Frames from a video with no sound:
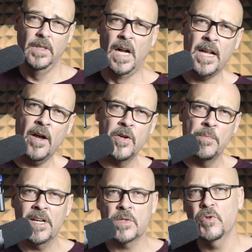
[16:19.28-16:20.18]
I go into
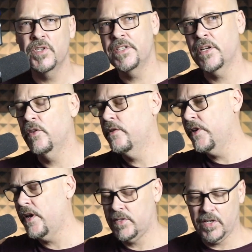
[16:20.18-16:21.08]
much more detail in the
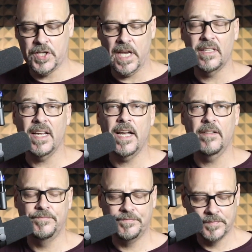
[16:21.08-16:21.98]
video, so check that out.
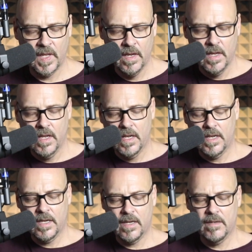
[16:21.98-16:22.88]

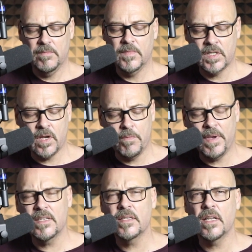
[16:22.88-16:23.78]
So
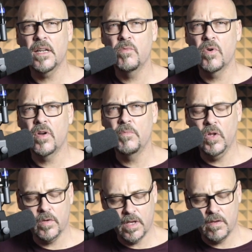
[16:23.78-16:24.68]
basically what I'm
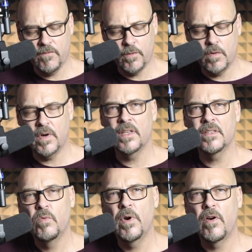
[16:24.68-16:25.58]
looking for
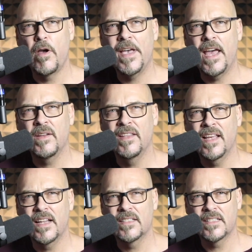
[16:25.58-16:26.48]
is where I'm at in
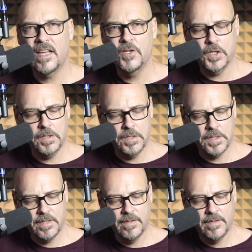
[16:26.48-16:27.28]
that extensions